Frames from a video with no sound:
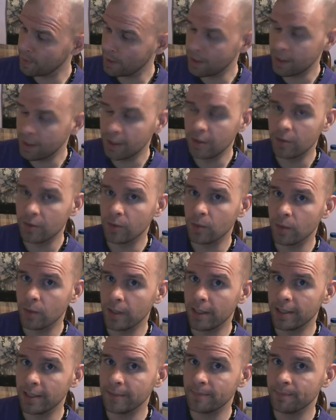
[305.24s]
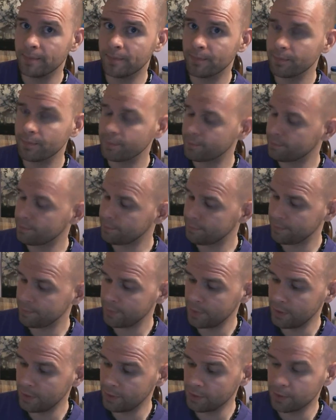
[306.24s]
Either way,
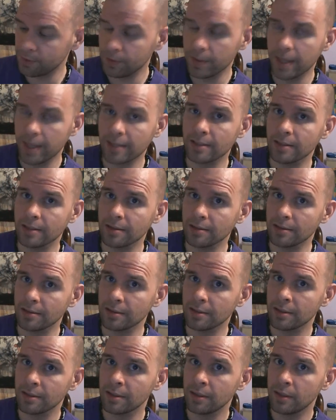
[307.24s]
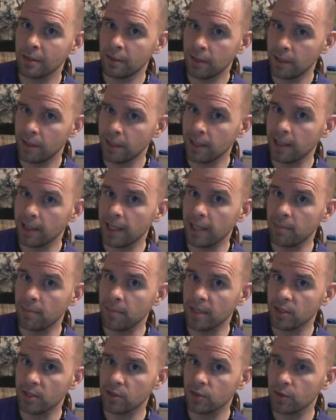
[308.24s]
those directions led me
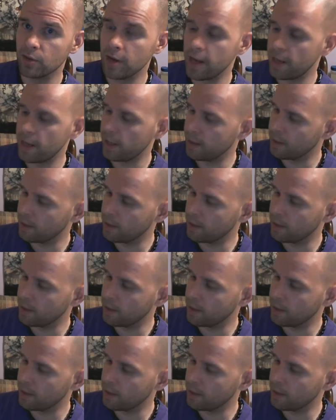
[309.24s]
astray.